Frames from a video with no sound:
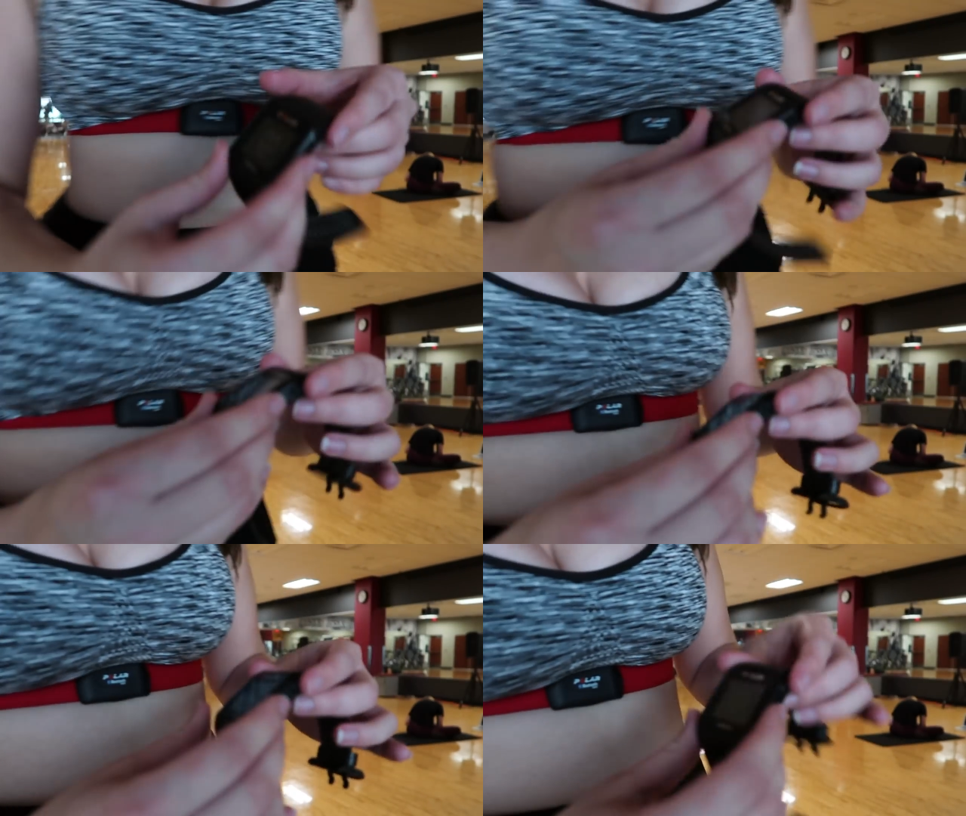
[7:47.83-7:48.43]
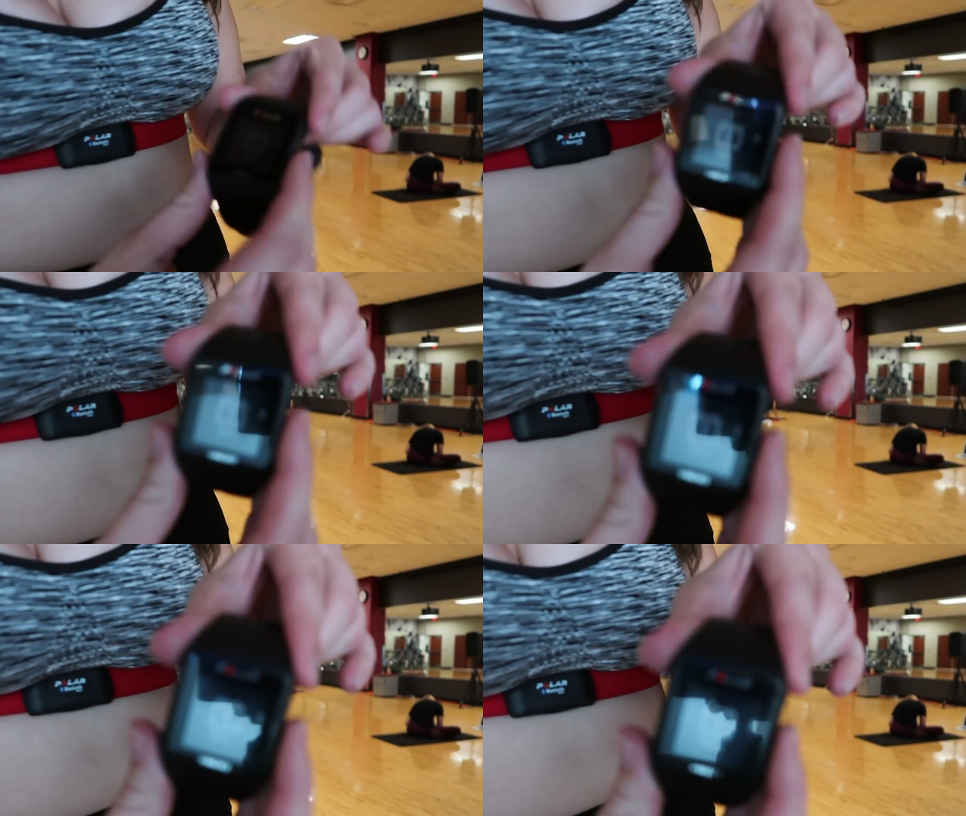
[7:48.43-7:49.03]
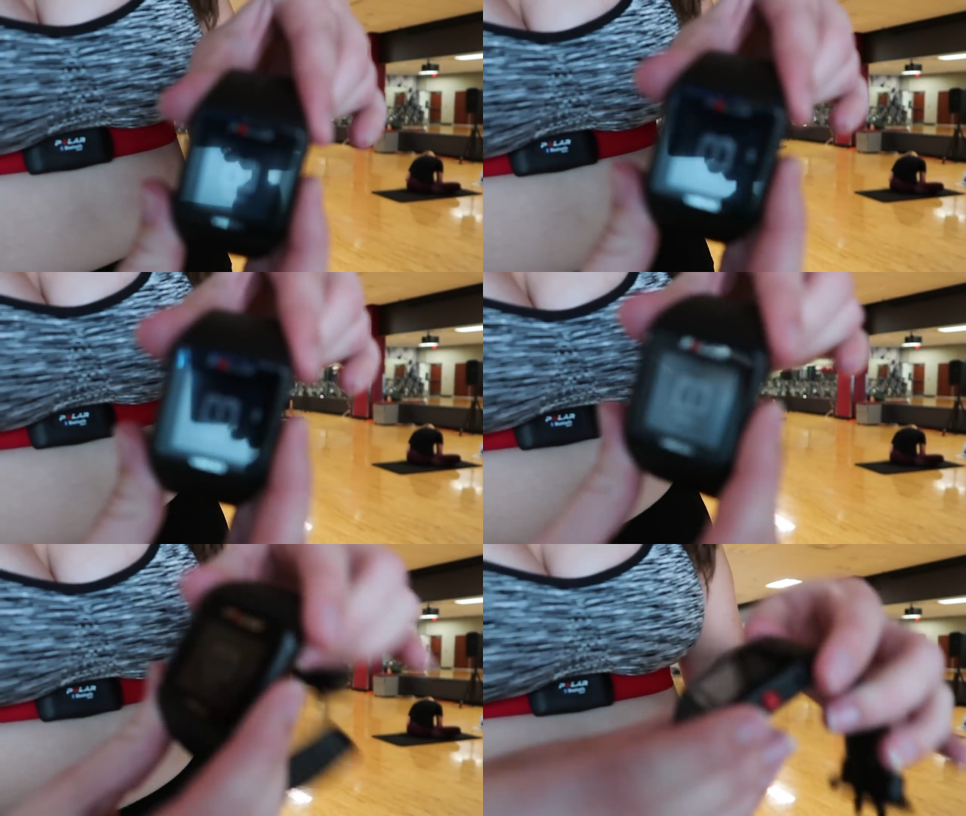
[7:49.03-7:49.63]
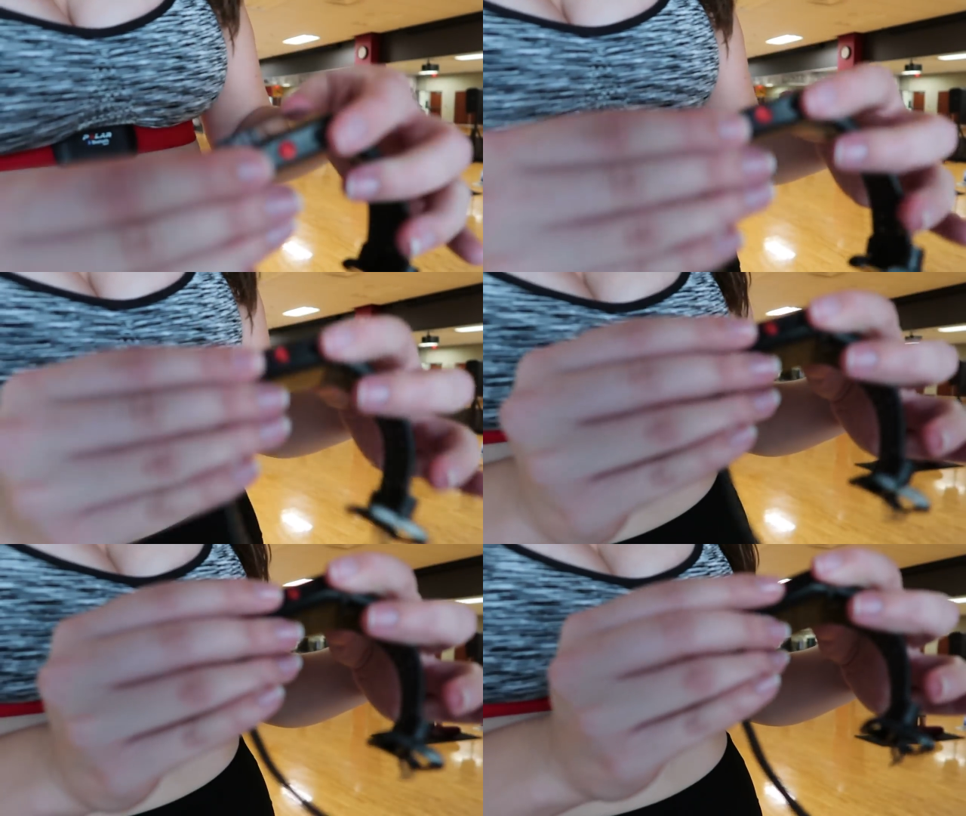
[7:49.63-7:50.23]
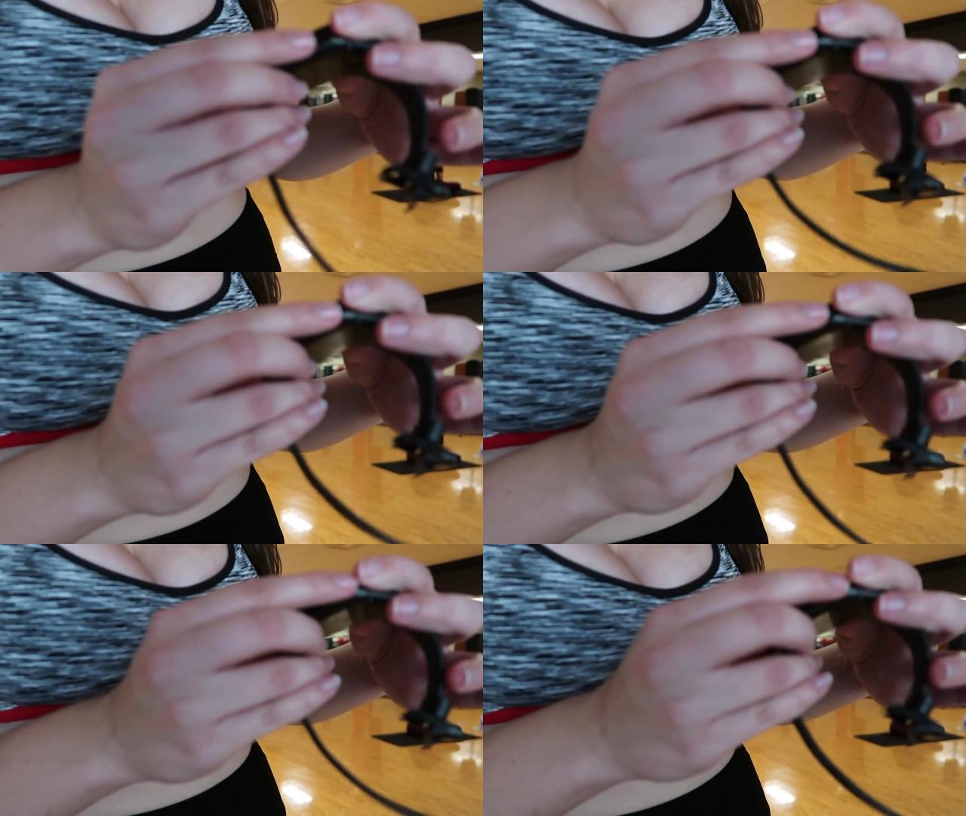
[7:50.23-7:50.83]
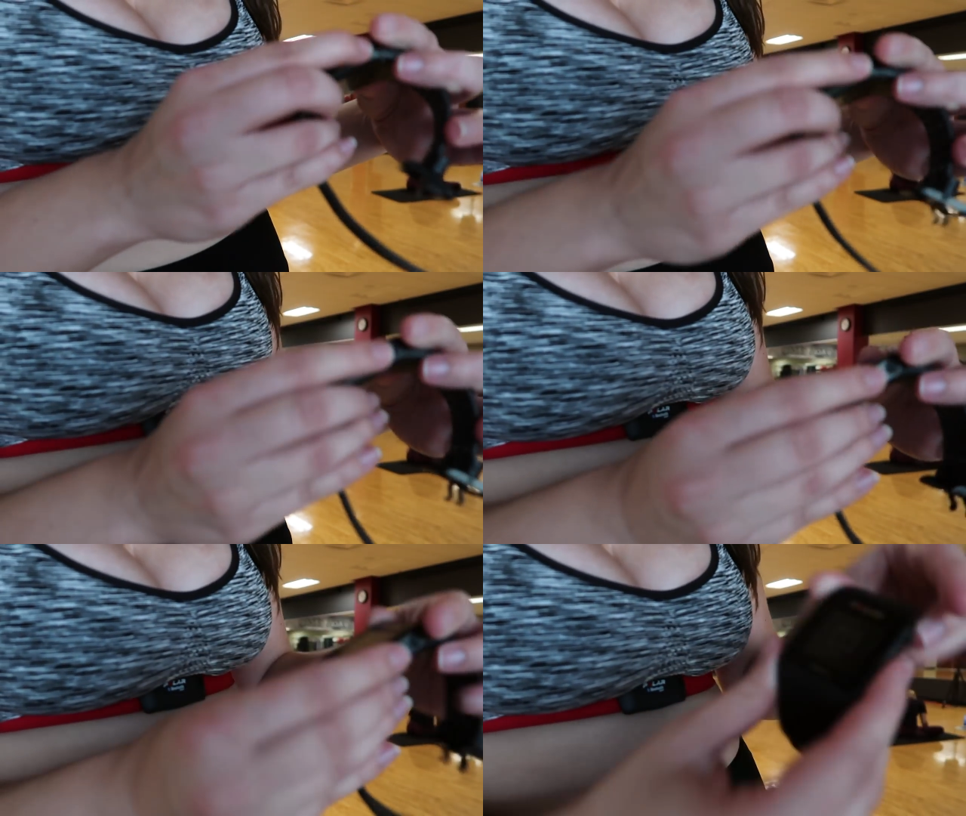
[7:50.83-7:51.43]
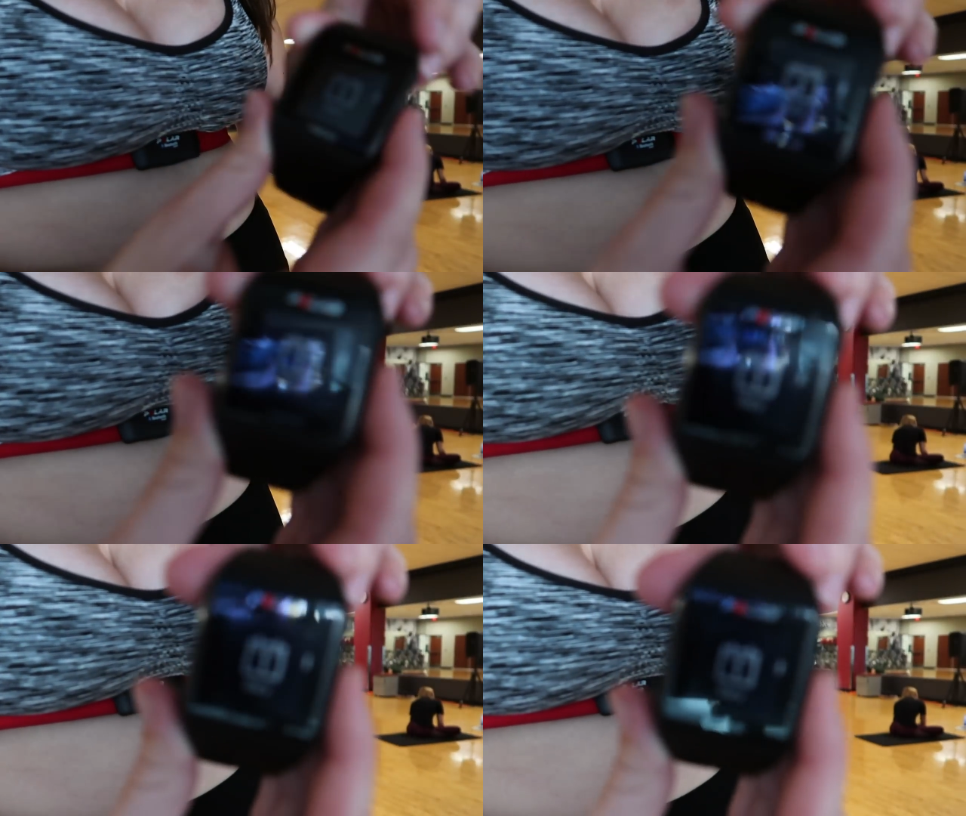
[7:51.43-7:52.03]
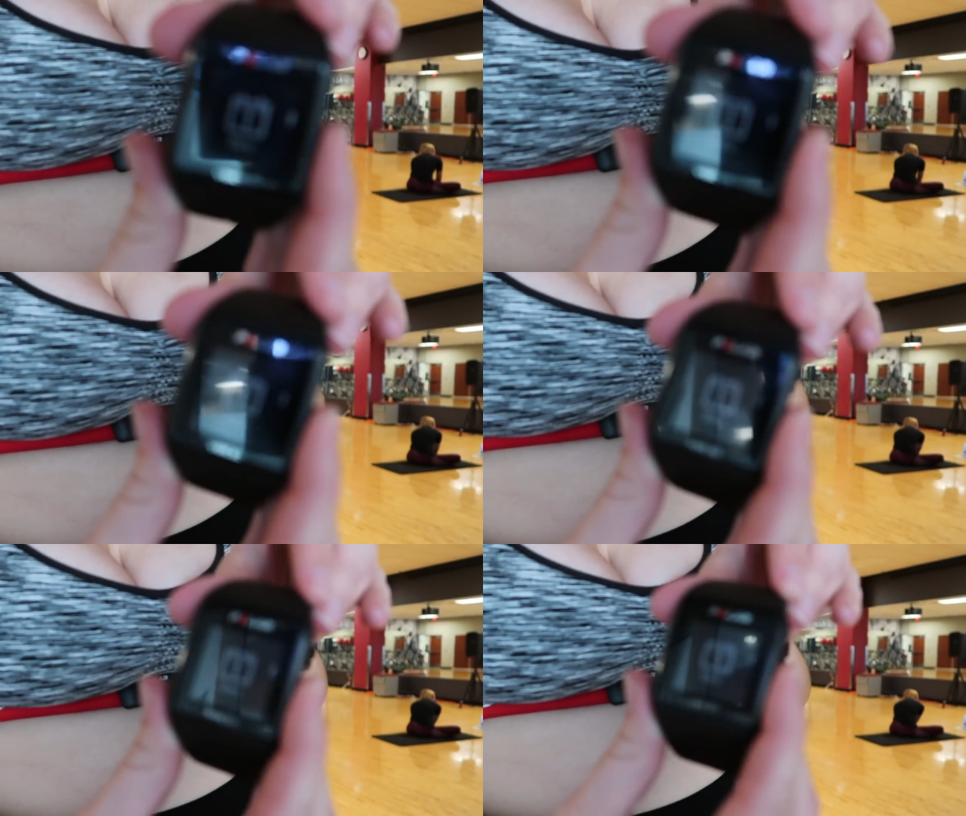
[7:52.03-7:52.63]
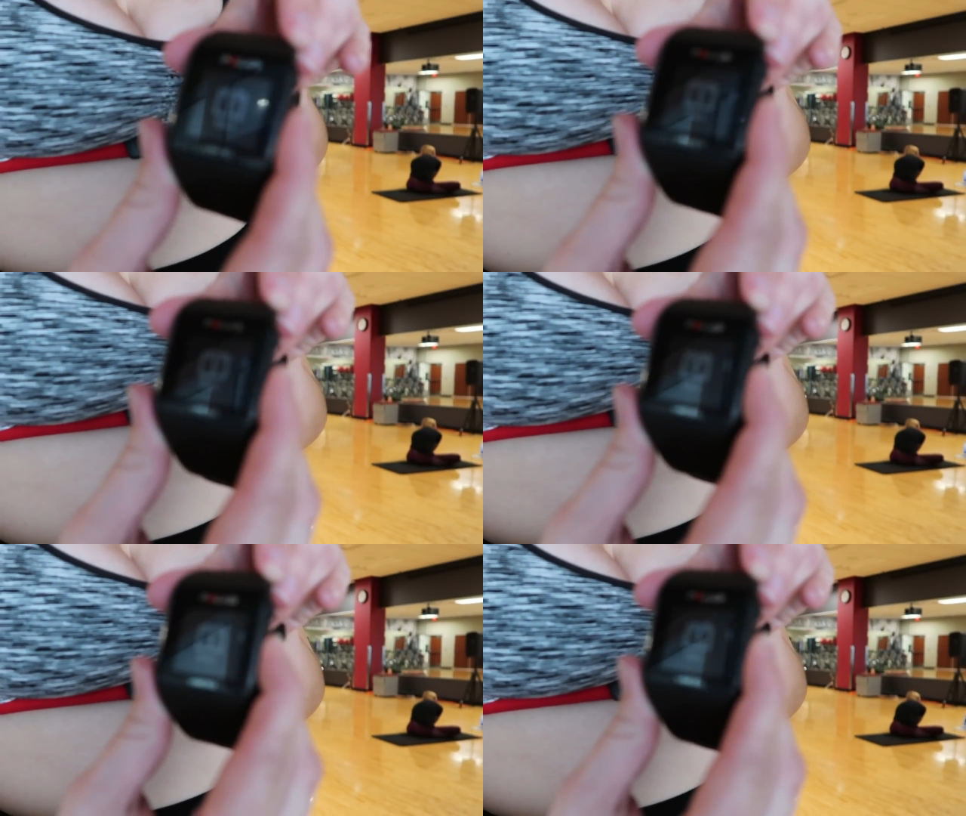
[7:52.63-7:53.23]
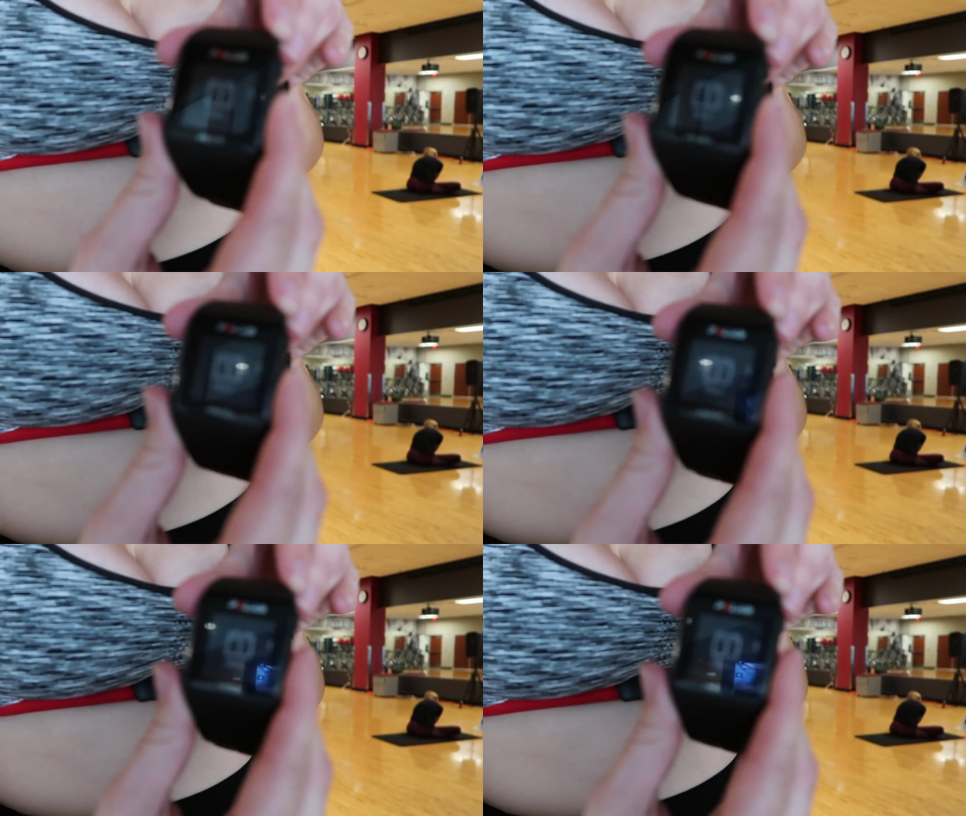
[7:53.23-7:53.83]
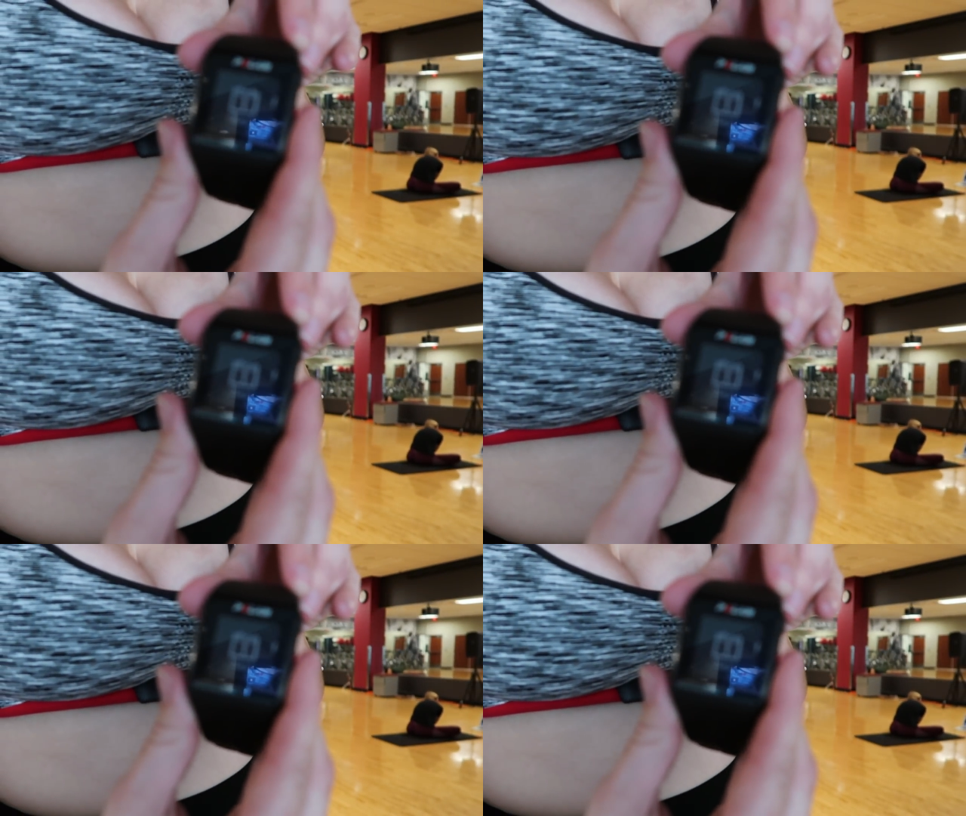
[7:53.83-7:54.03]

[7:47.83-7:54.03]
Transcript: (no speaker visible)